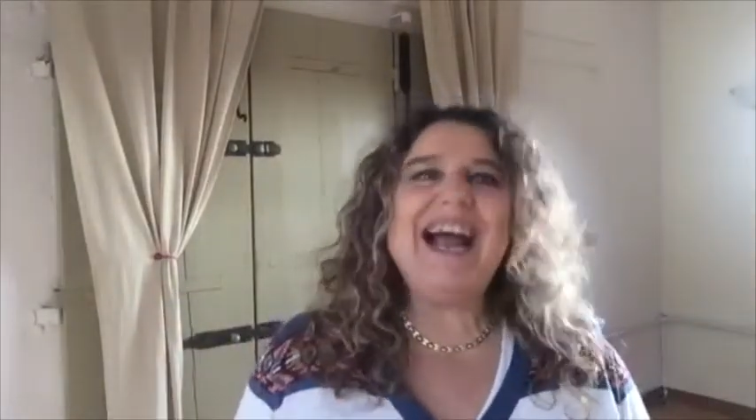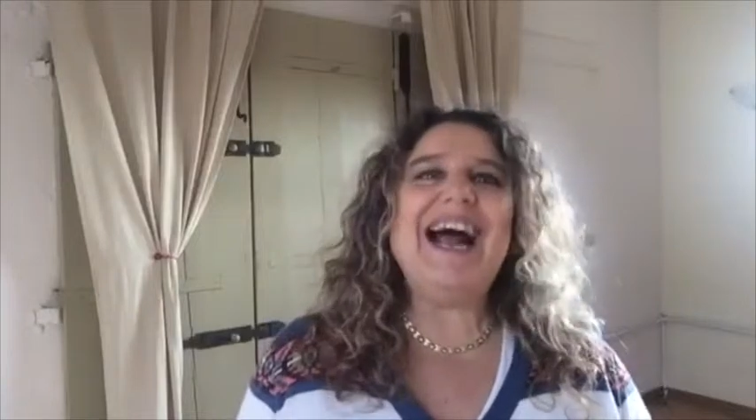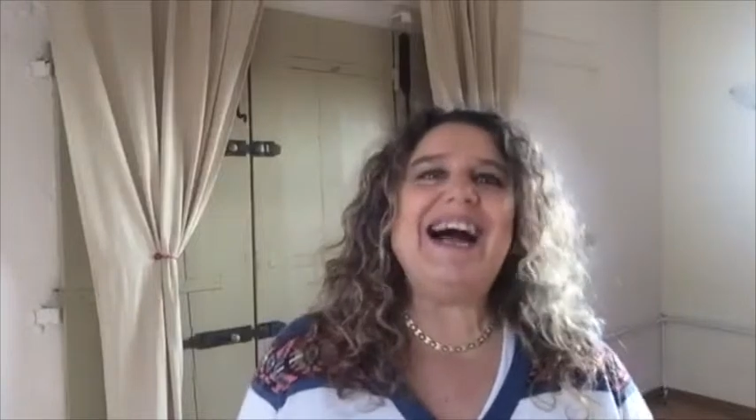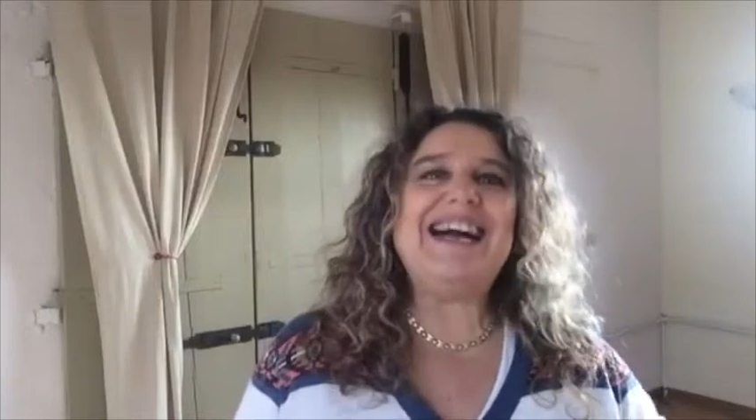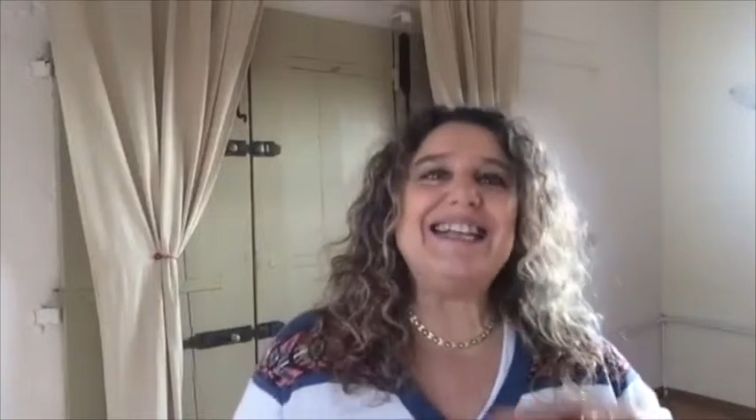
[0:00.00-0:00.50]

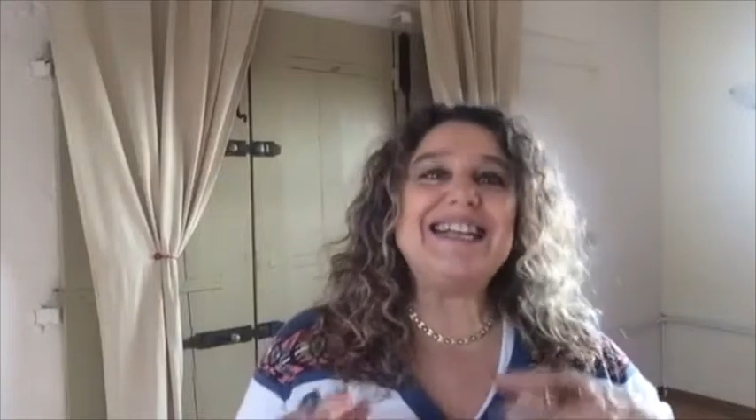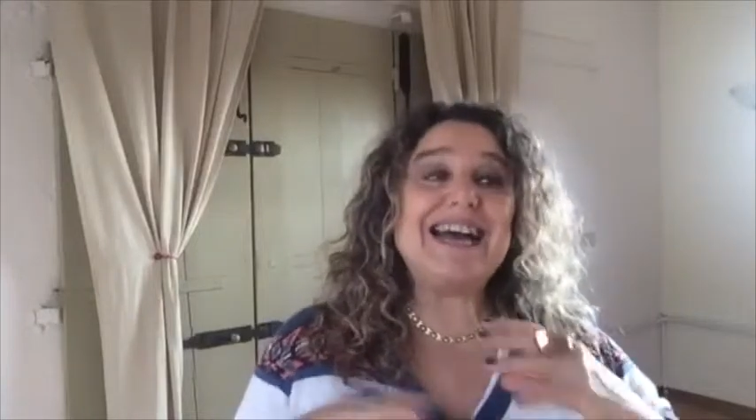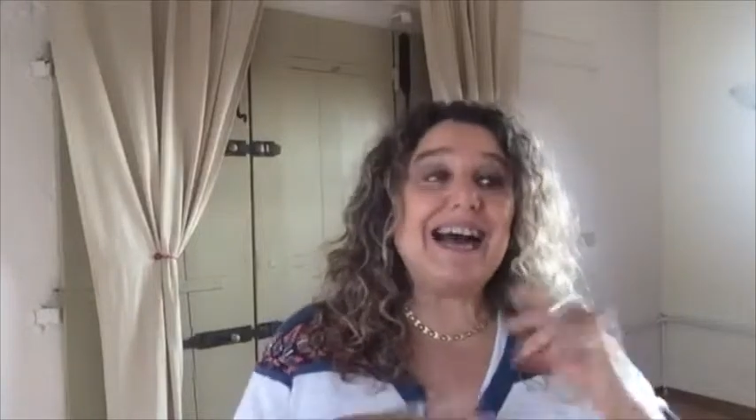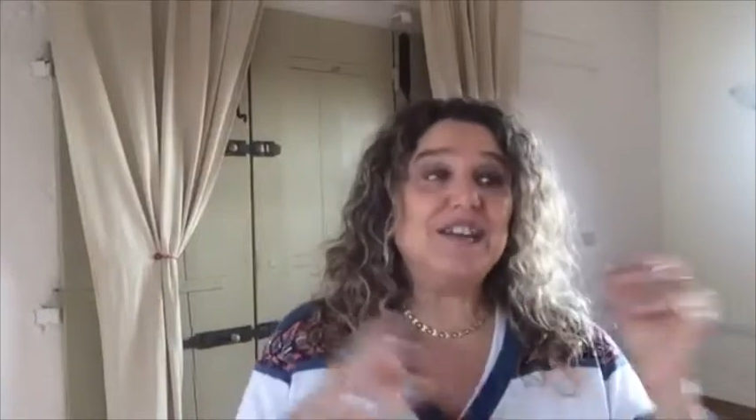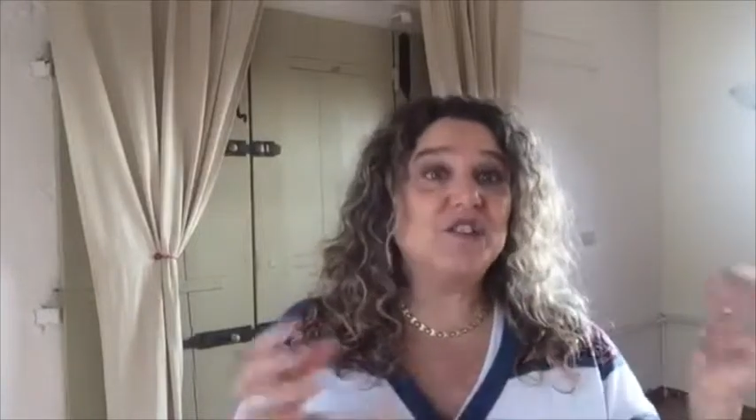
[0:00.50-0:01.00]
and
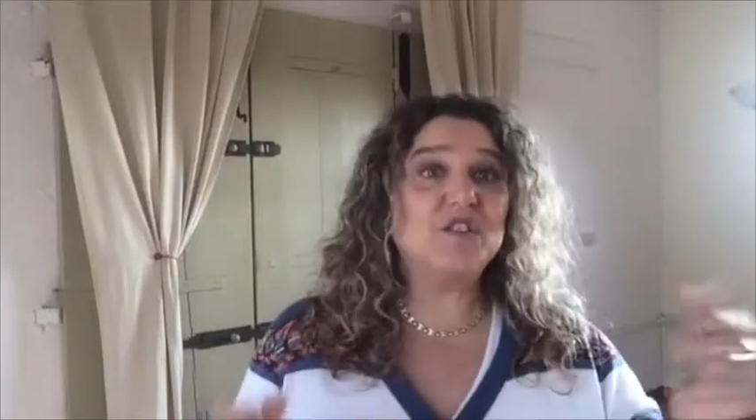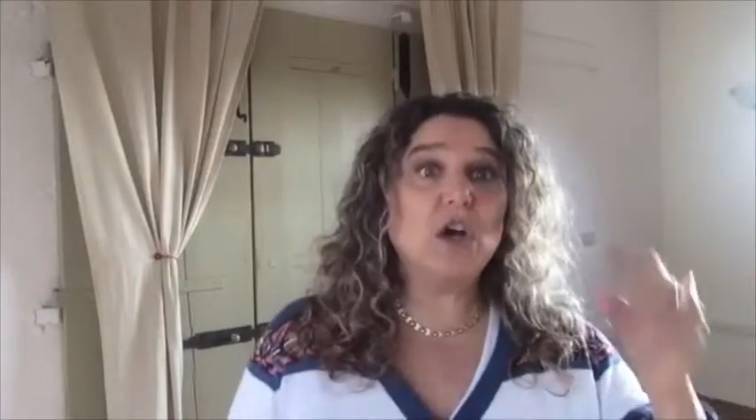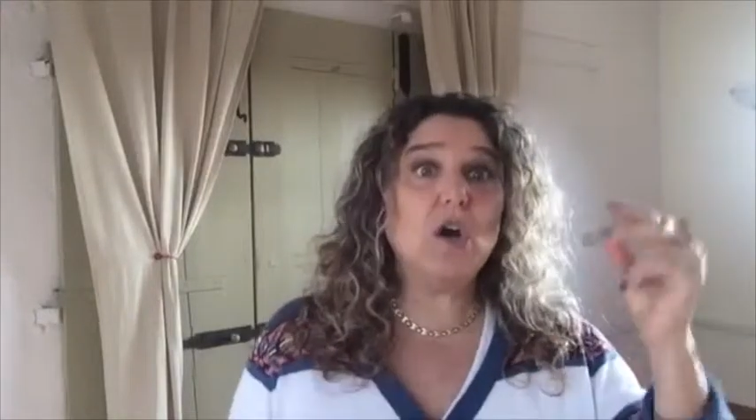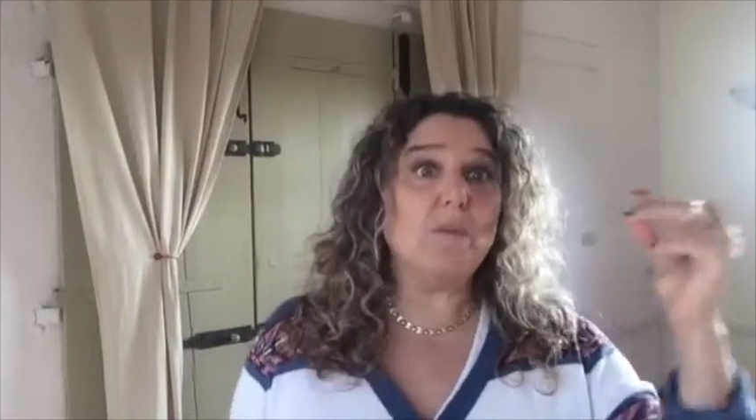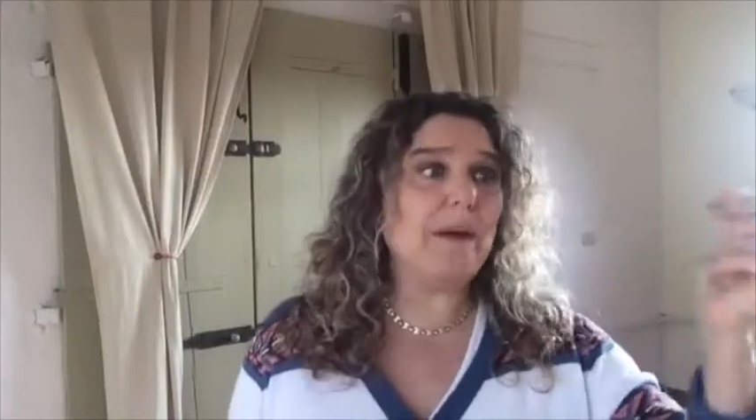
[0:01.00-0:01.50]
I just
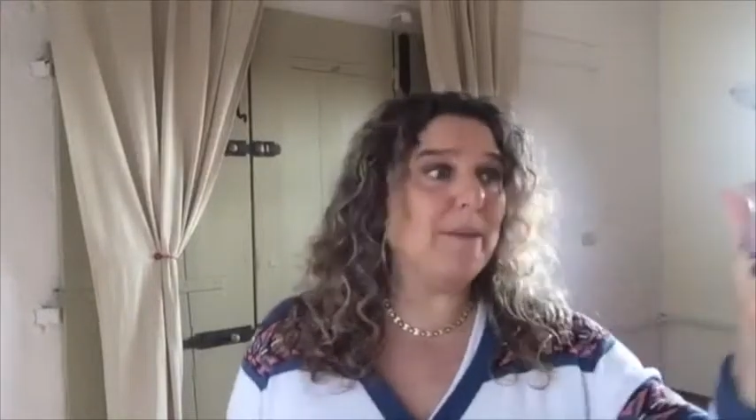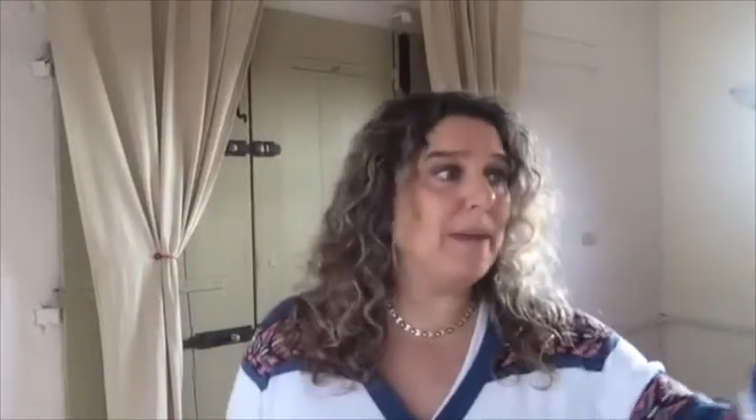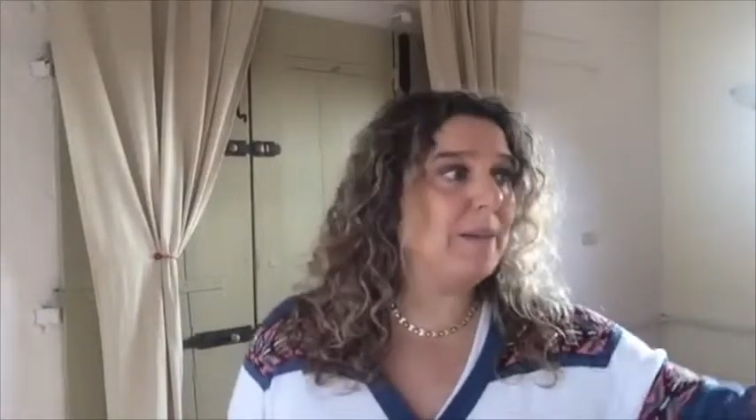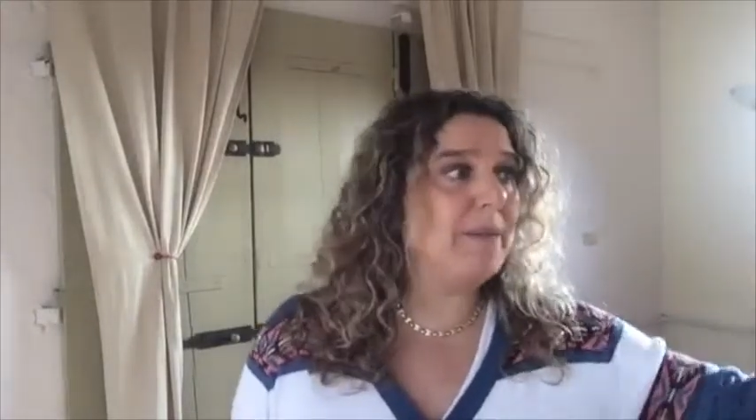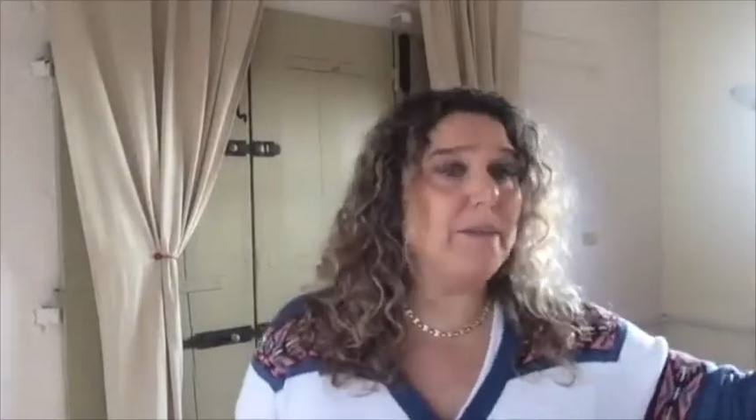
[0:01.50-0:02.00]
go bam,
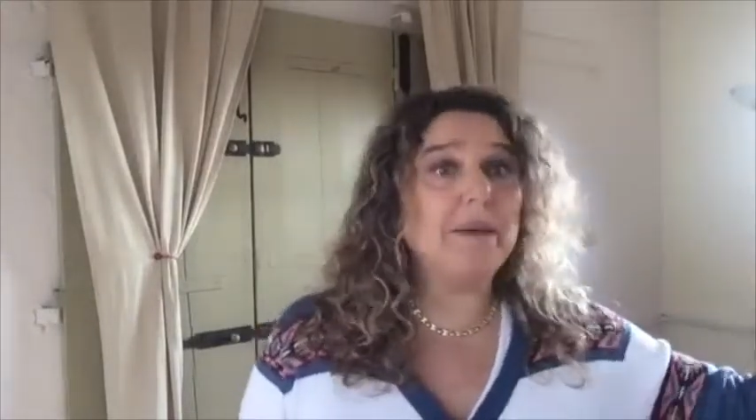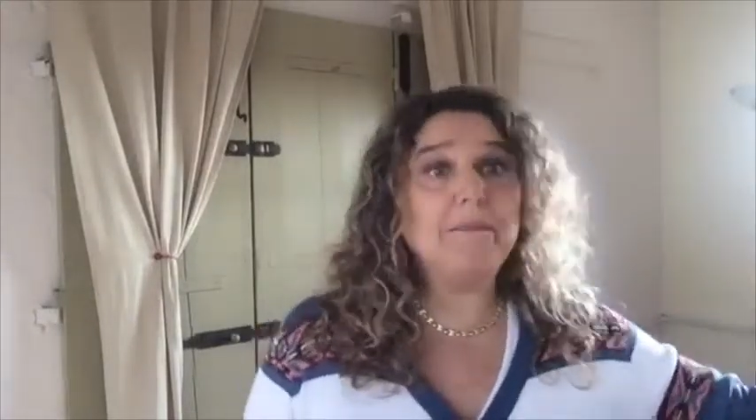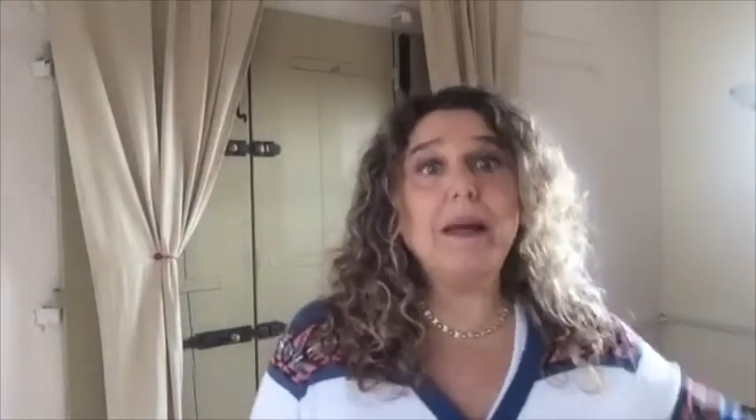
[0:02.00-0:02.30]
bam, bam, bam,